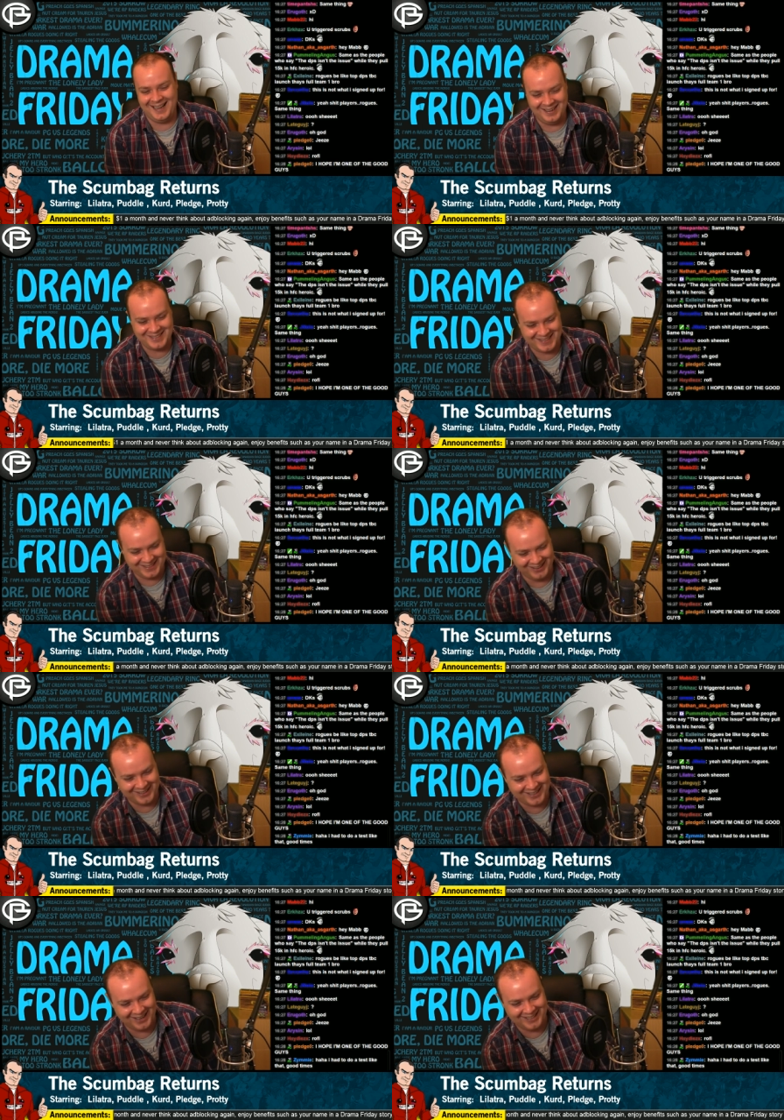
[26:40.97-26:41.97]
stuck
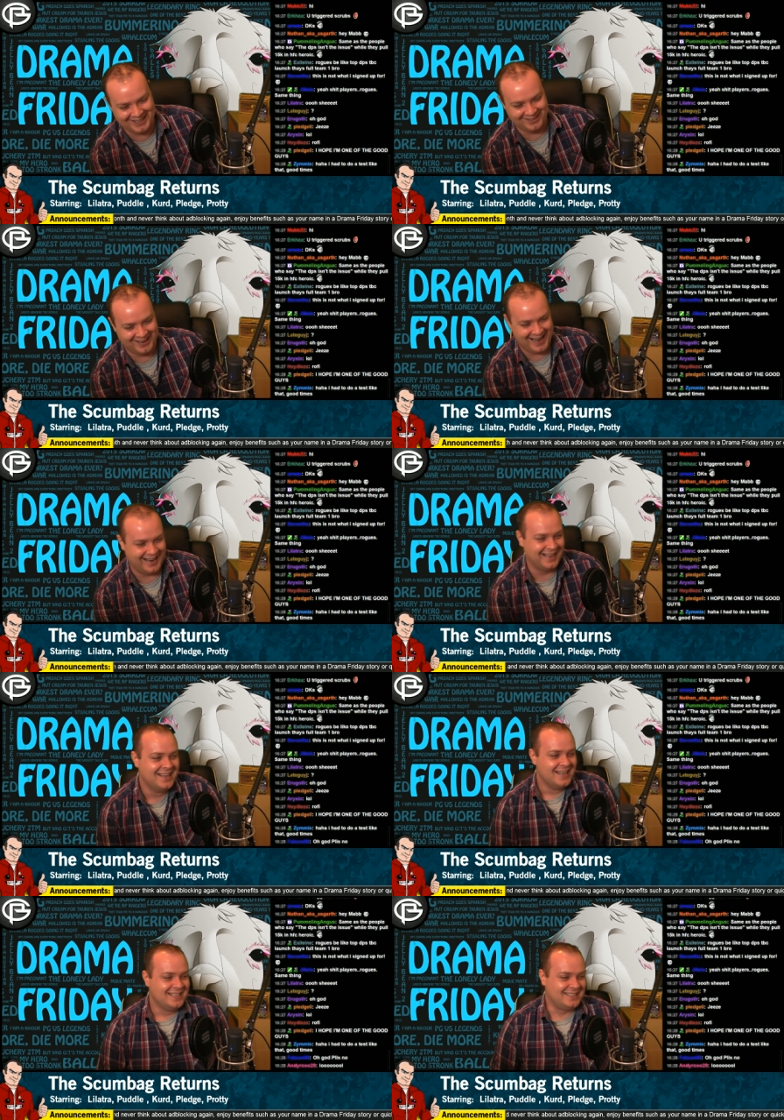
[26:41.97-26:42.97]
on Curator.
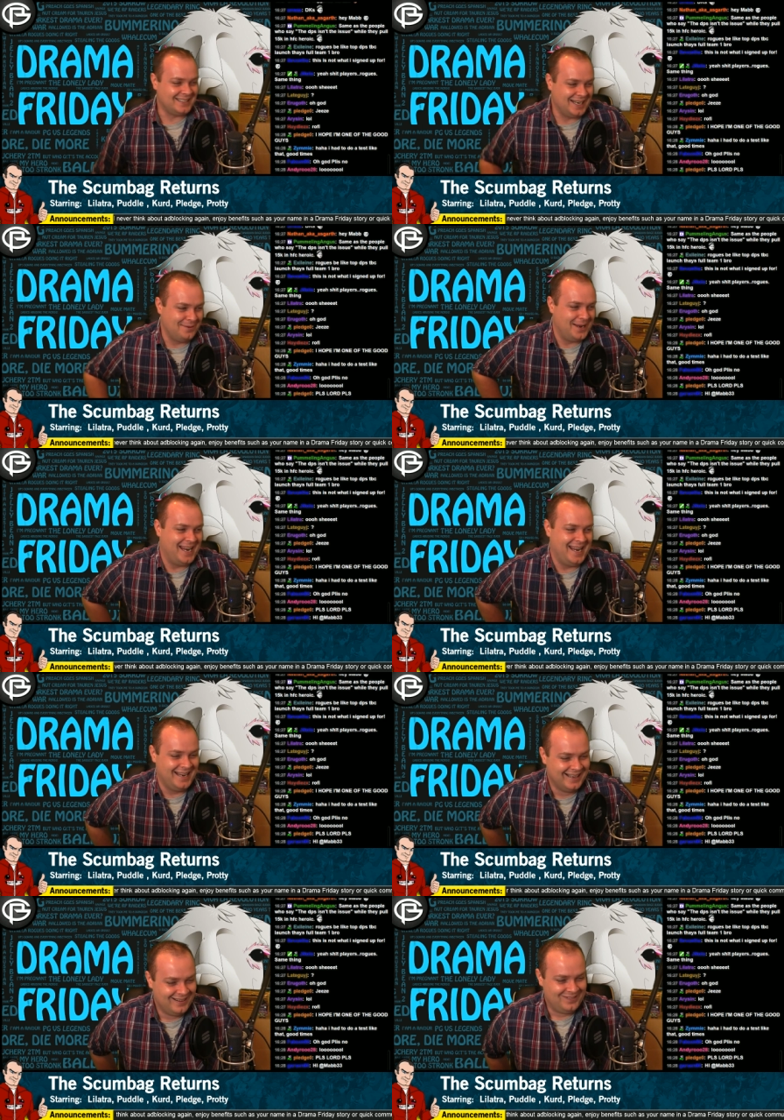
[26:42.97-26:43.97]
Team E
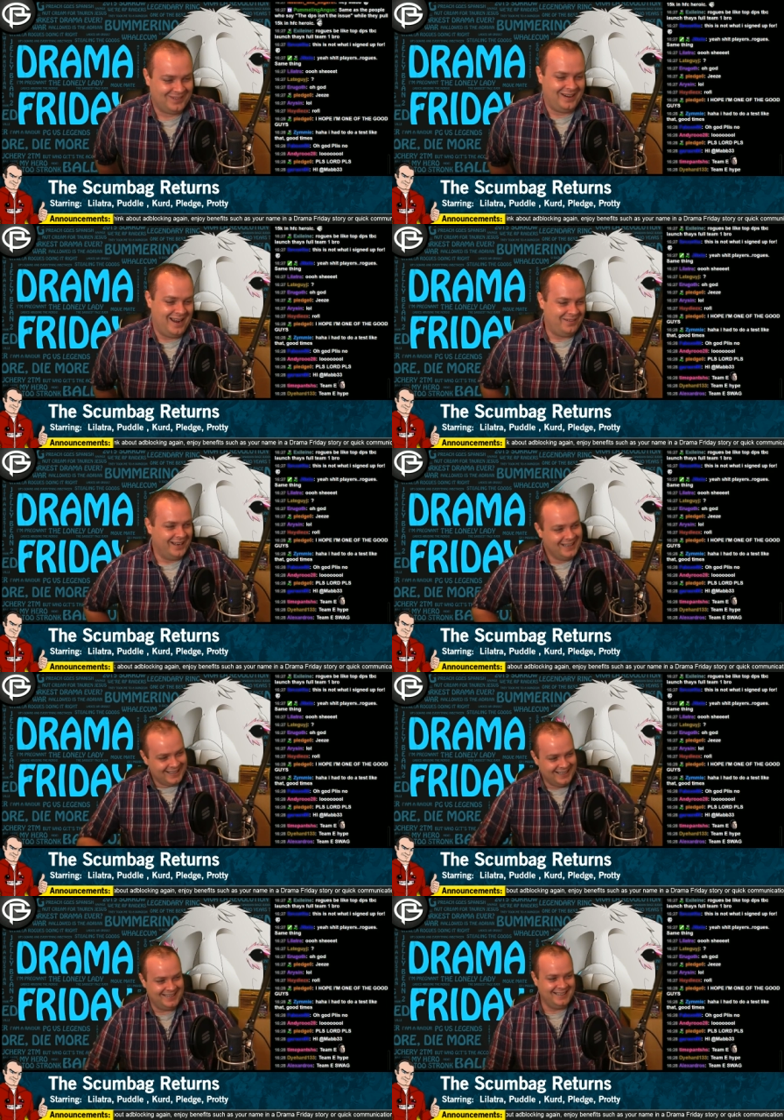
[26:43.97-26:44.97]
forever.
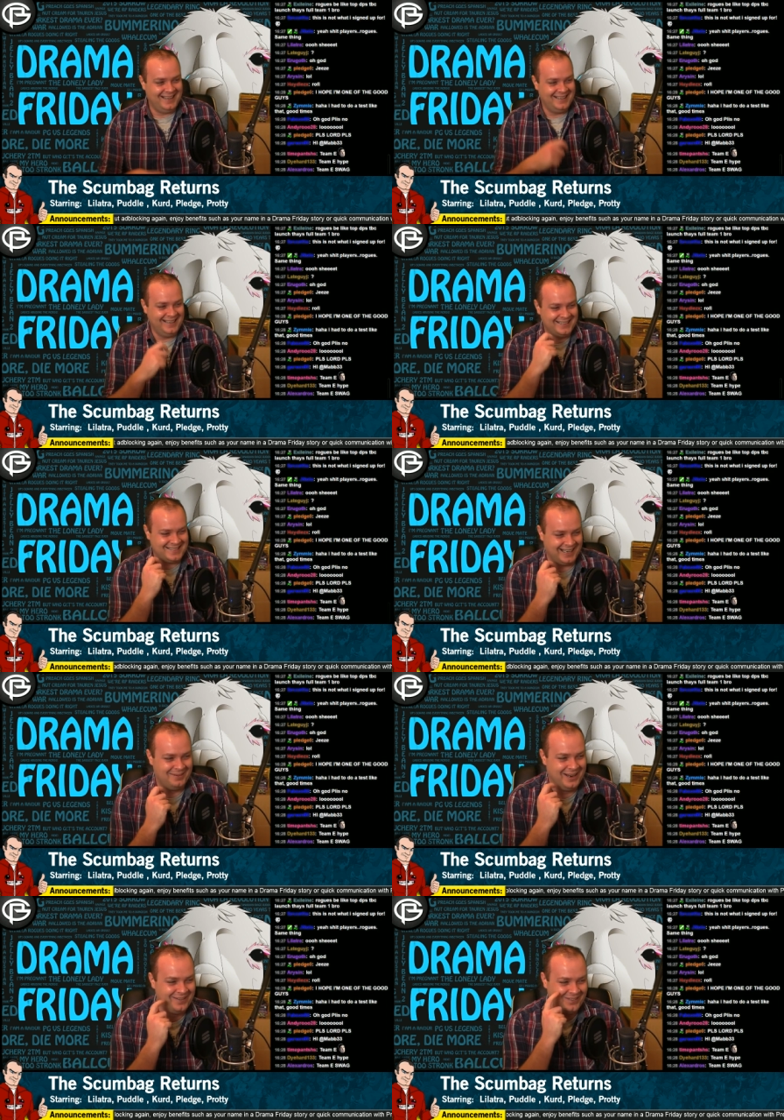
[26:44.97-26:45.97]
Team
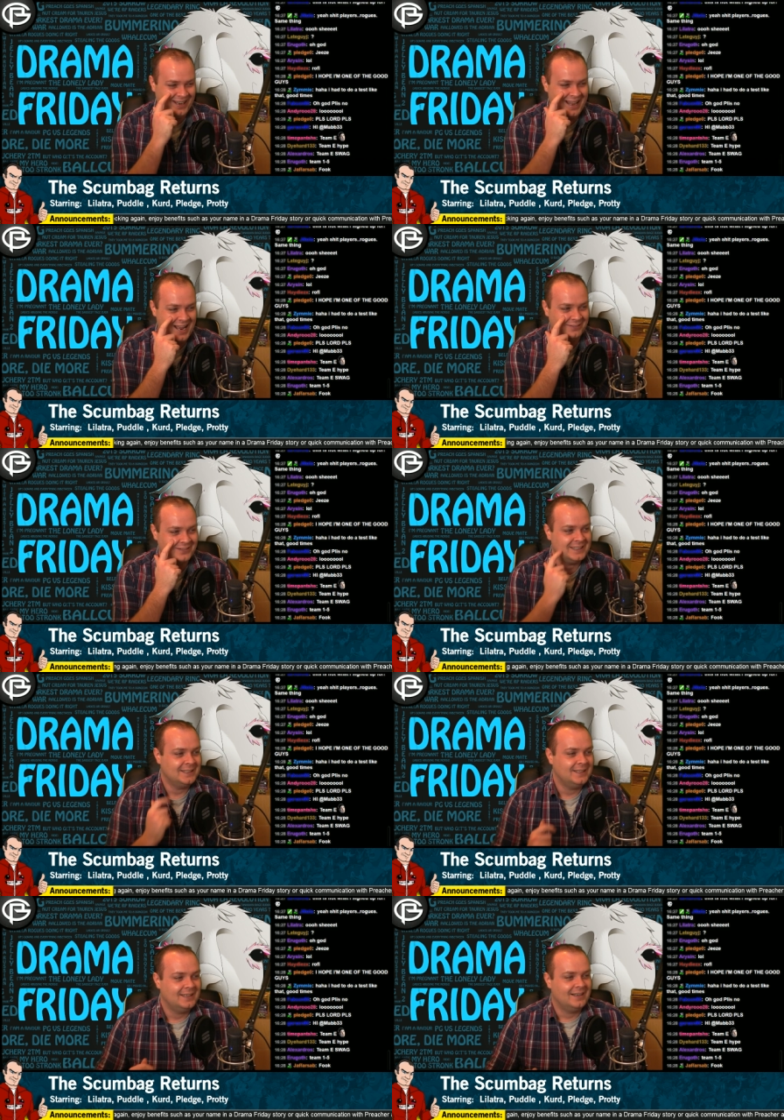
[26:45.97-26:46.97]
E for life.
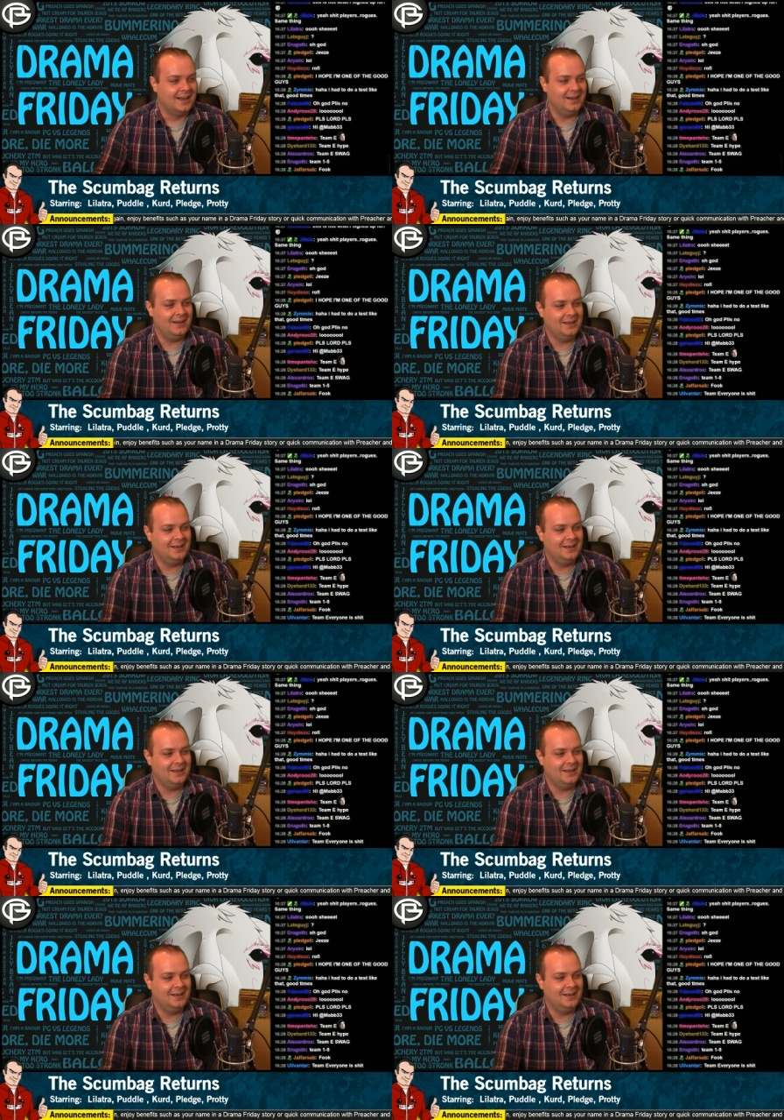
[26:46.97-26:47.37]
Uh,